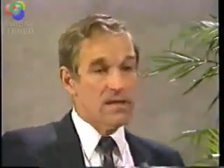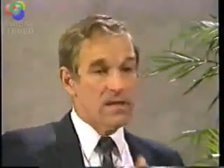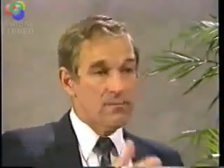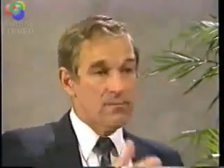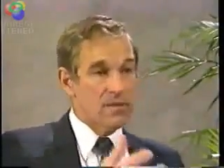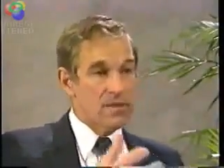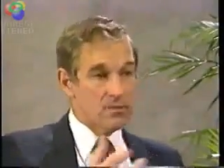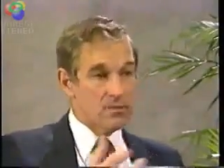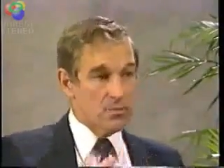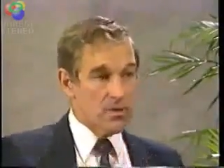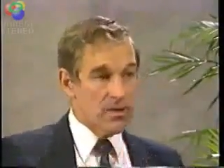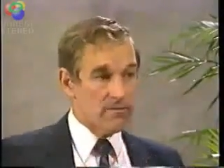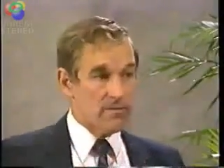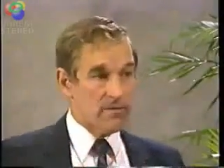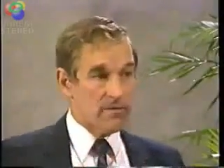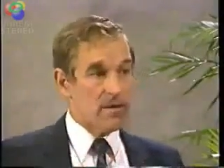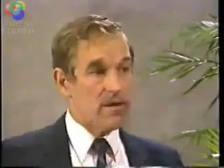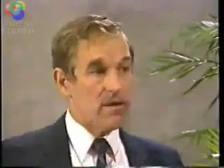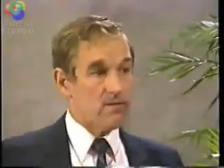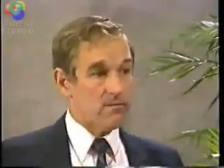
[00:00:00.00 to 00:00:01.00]
and that means we have
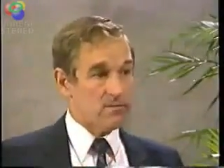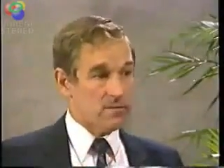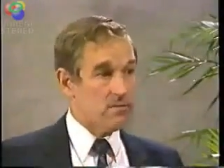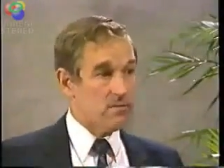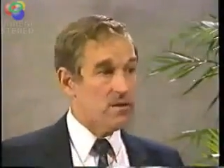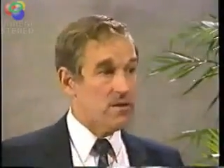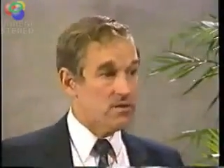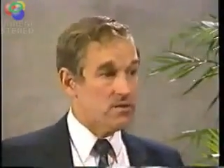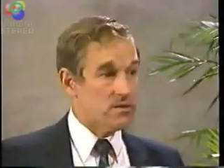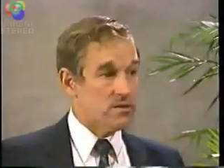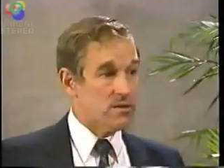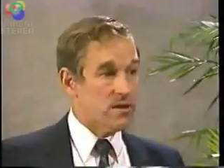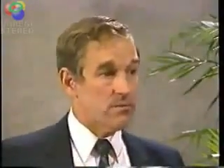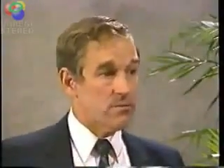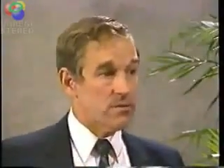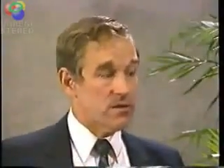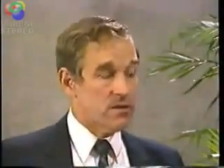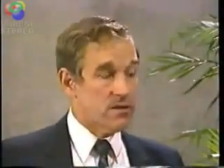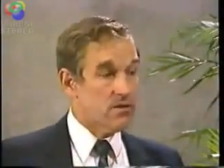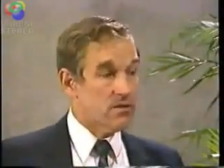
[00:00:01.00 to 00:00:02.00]
to allow somebody else to
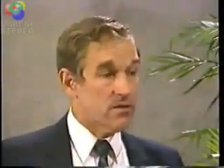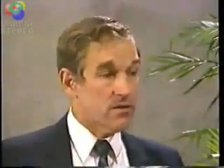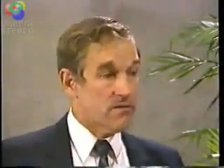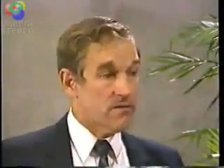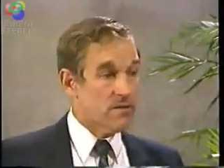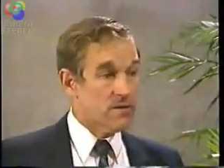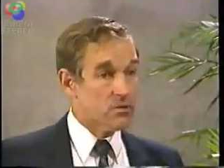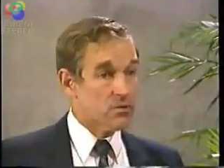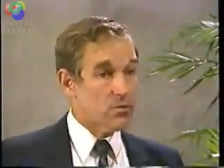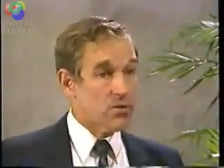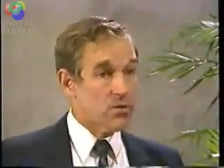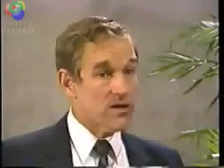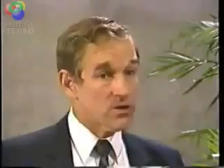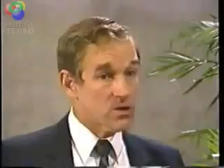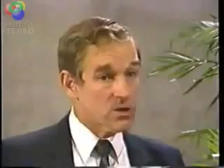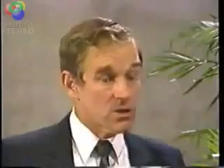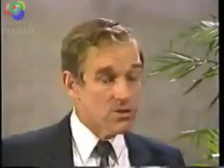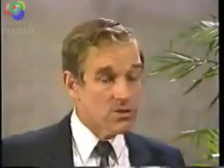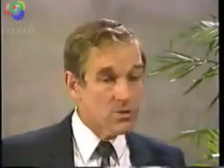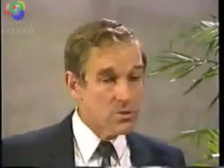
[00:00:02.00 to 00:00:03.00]
come in here and invest. So our
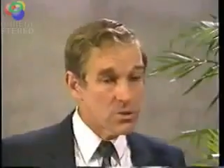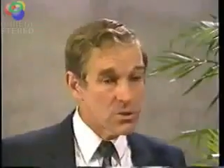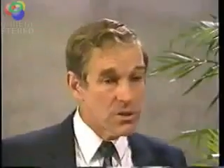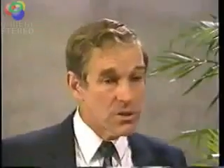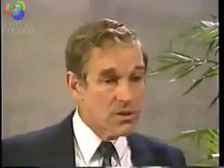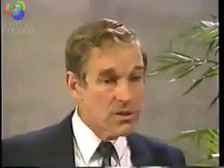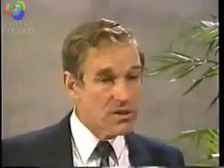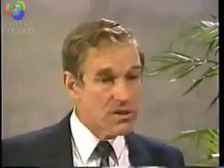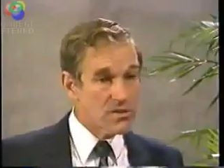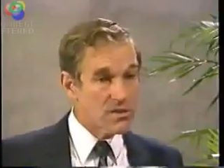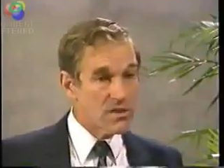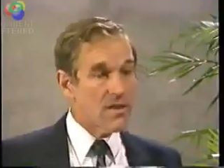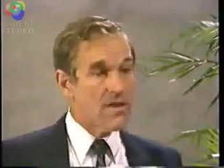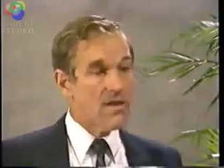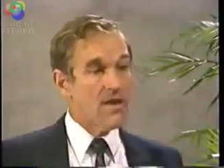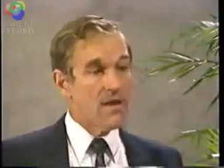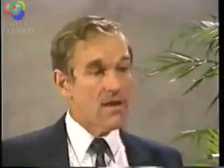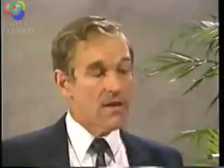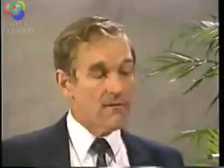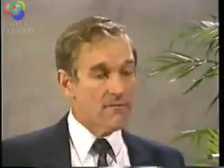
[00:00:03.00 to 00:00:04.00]
solution is
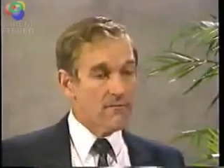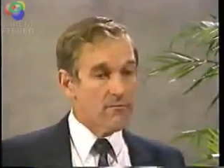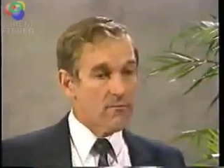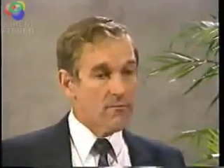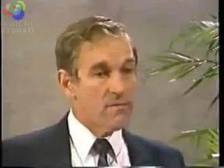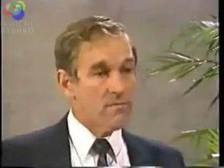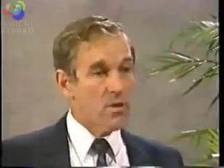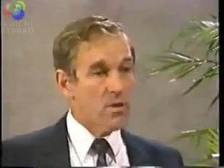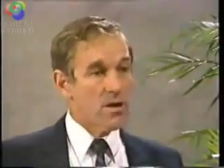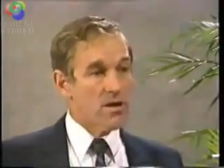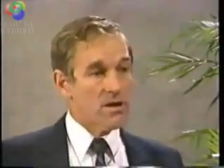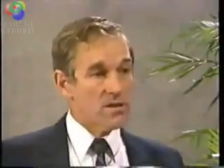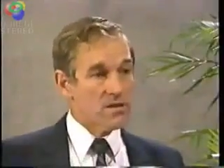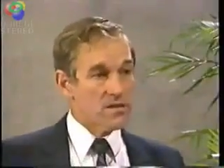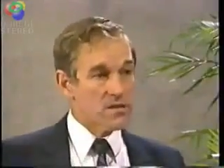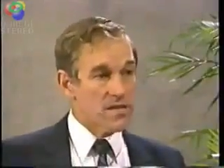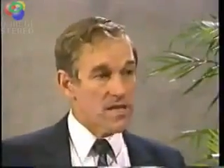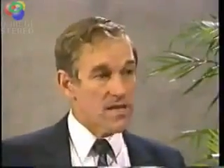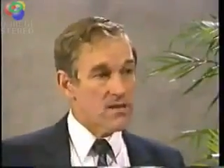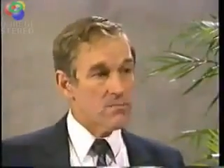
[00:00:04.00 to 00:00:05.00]
free
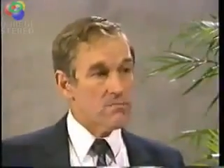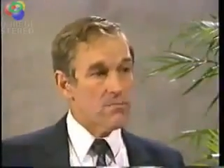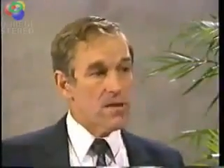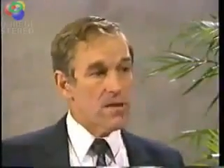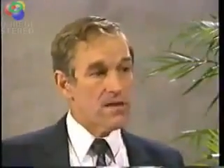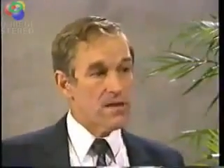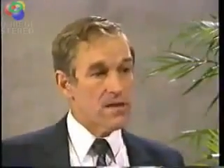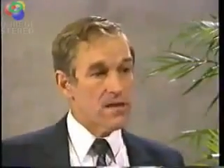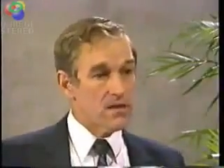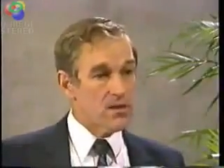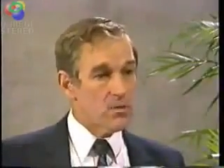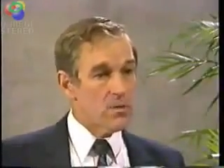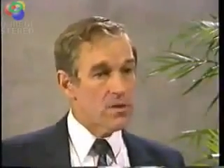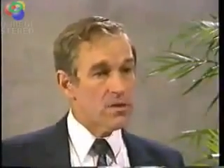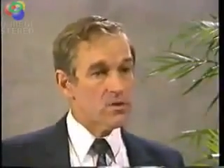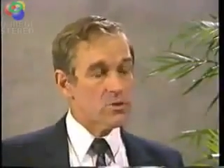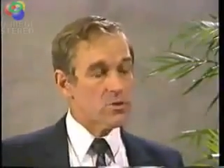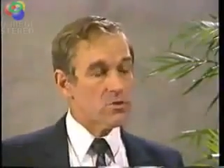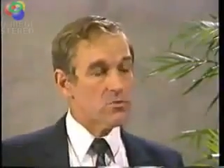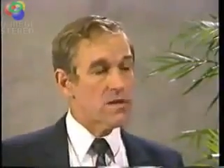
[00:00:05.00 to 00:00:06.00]
markets, sound money, low
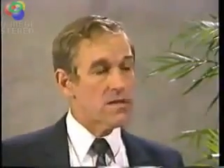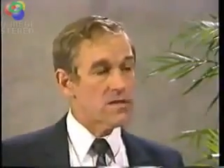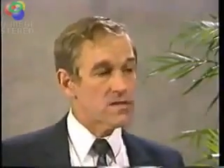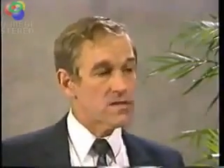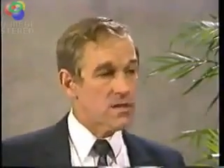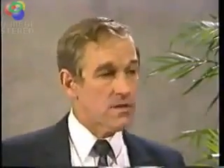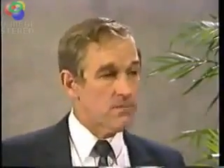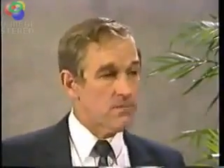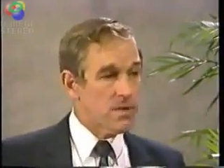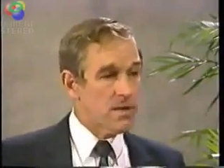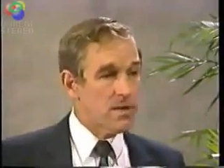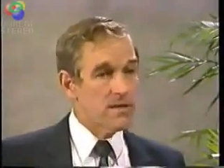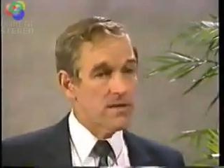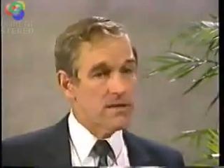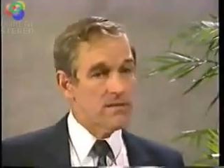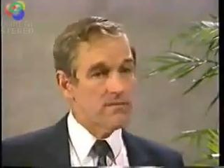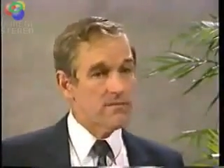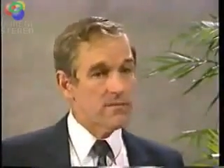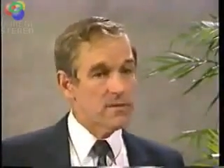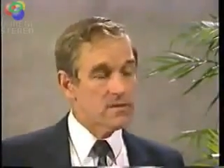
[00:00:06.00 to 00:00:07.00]
interest rates,
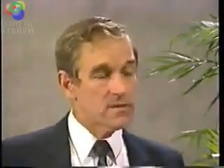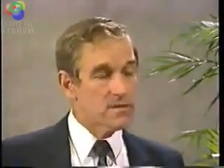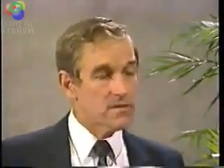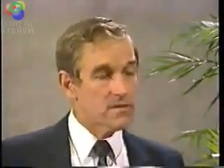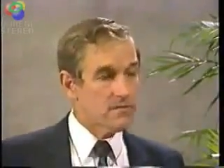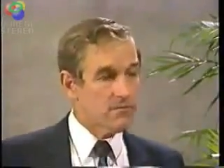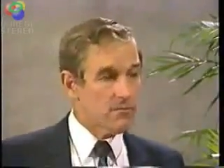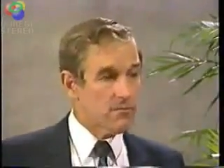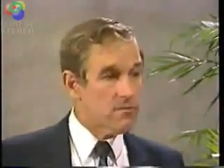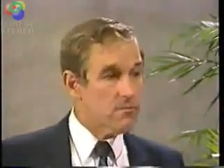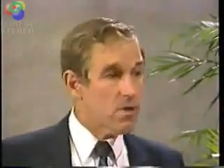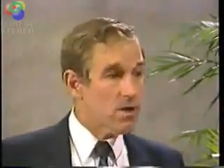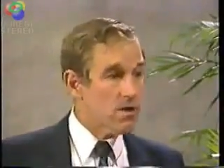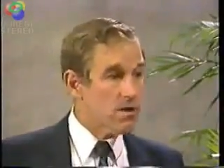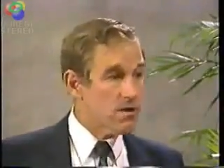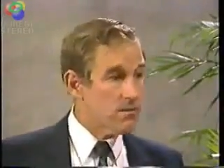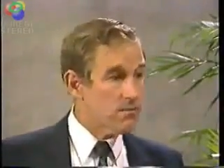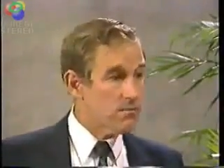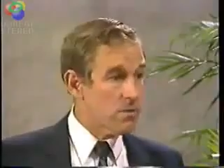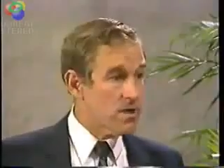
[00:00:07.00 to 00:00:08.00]
competitiveness, free
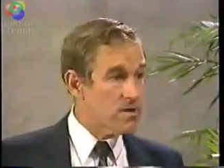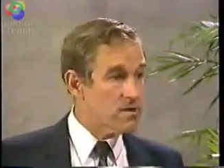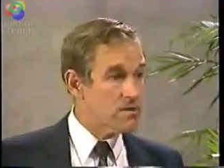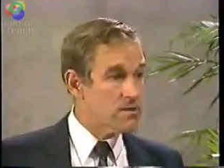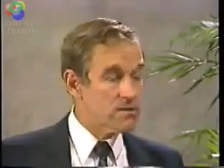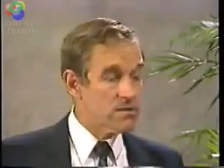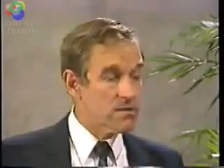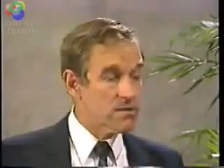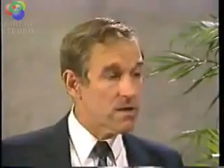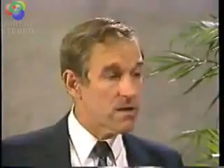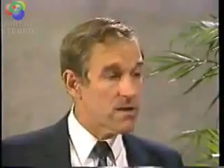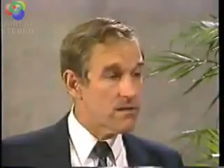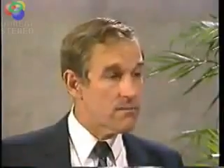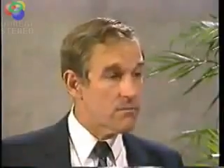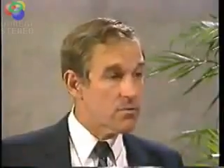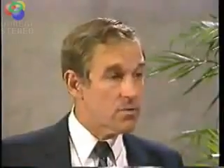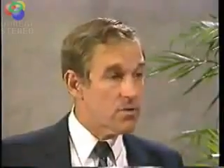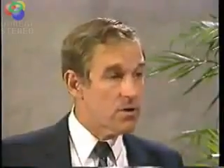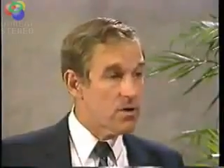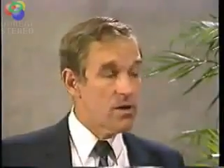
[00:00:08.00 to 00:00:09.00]
market prices in
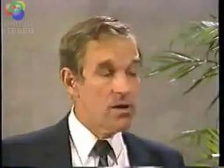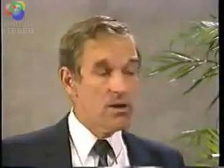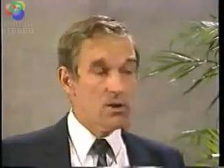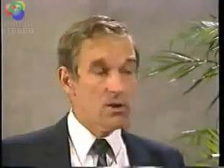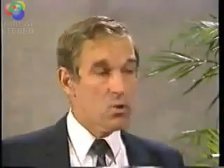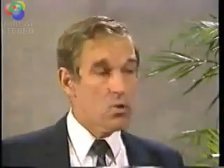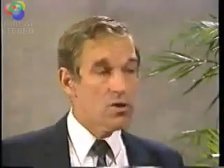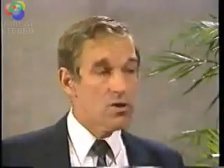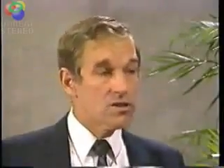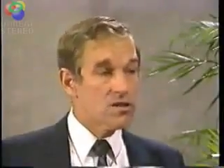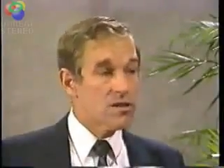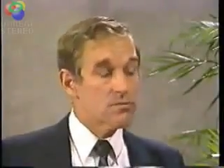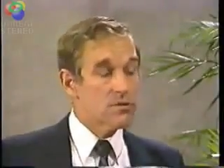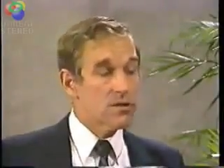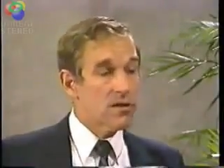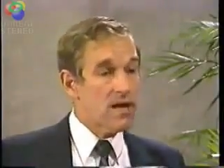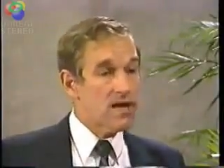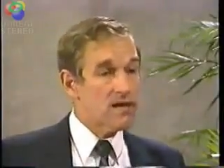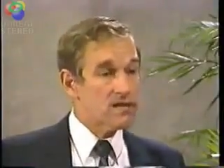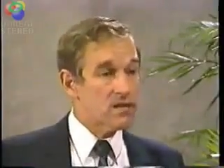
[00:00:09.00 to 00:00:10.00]
labor, quit
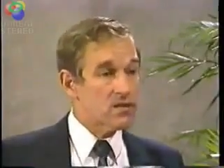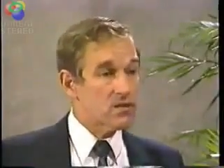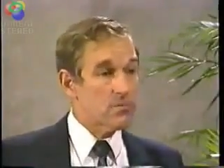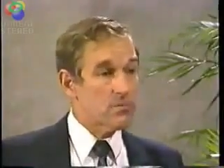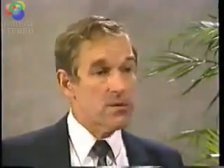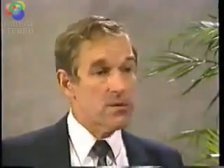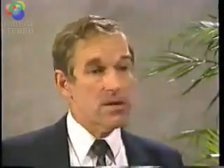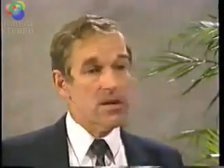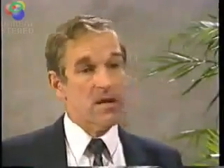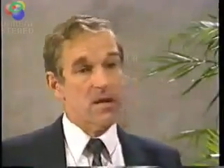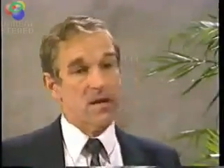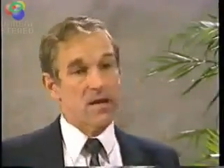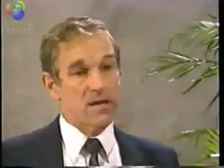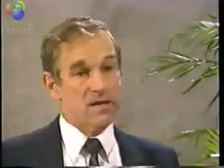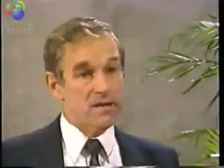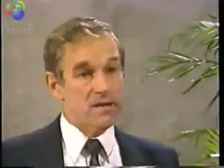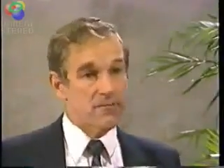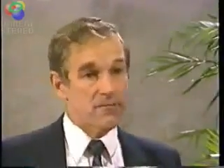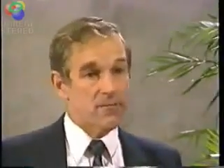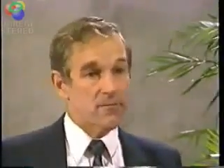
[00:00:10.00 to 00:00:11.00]
subsidizing Japan,
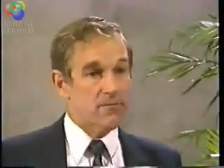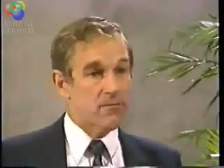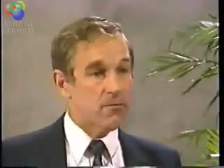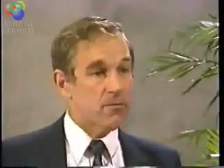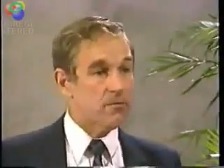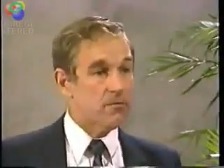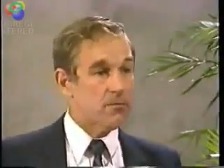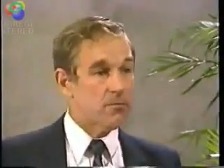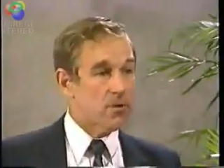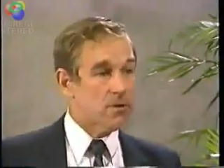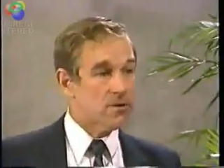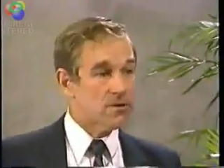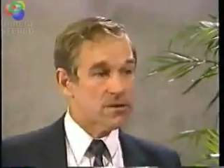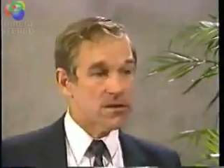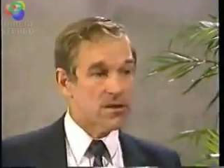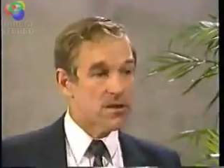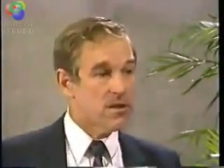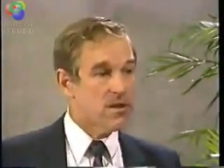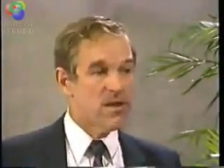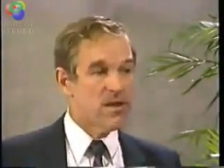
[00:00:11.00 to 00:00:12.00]
a different foreign
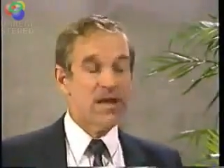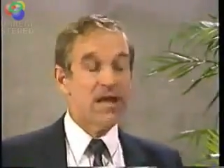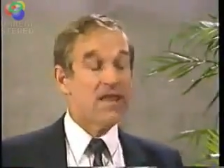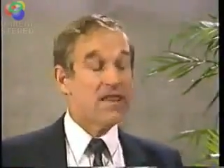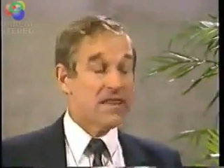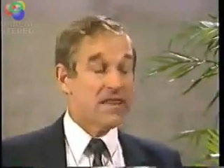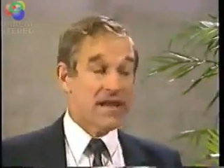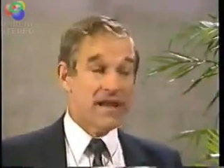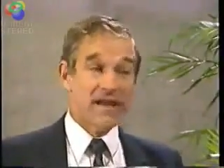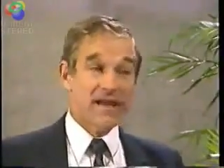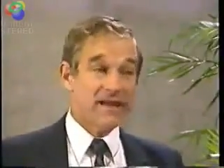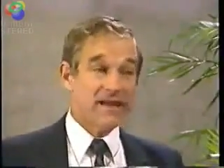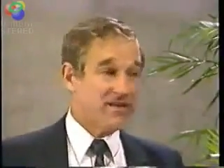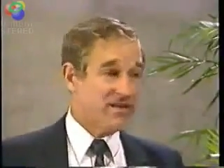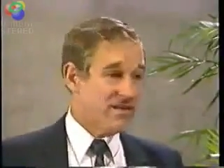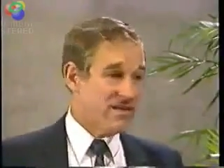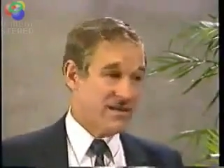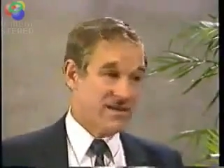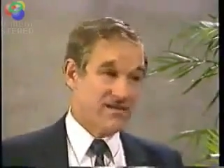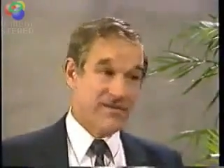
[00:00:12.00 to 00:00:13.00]
policy. Then I
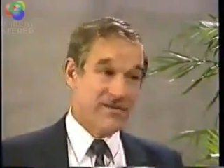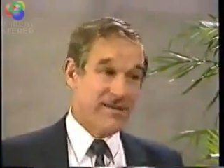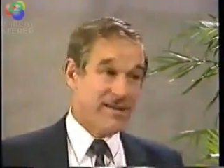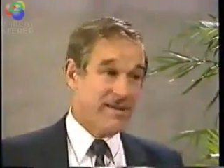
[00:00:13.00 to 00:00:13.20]
don't think